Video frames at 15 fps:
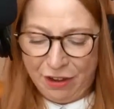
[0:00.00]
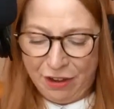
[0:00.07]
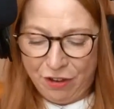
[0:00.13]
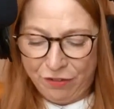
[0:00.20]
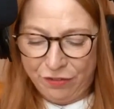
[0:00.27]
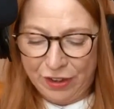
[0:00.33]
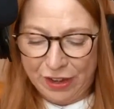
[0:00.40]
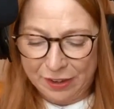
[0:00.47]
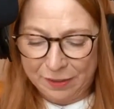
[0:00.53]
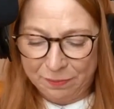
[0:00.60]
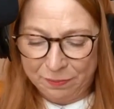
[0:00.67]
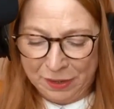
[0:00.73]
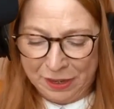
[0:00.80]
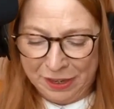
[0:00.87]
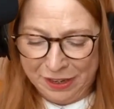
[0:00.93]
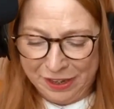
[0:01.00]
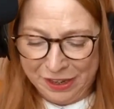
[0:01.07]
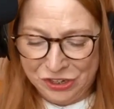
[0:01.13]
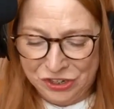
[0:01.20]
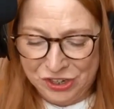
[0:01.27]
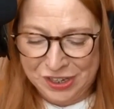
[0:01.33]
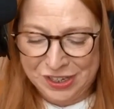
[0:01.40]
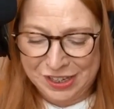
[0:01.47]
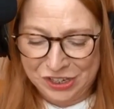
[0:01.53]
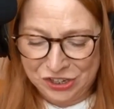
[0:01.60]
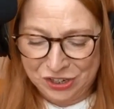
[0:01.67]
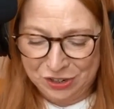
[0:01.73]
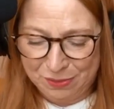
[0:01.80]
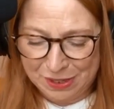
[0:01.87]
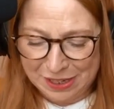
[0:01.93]
laughing, and she said
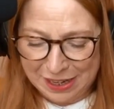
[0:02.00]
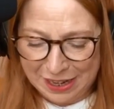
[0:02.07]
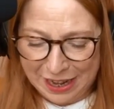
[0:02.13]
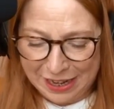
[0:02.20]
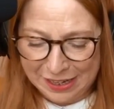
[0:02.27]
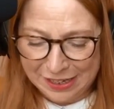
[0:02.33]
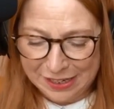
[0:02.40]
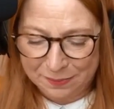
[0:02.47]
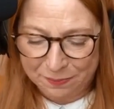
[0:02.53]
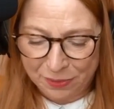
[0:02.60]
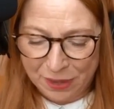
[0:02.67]
she was glad.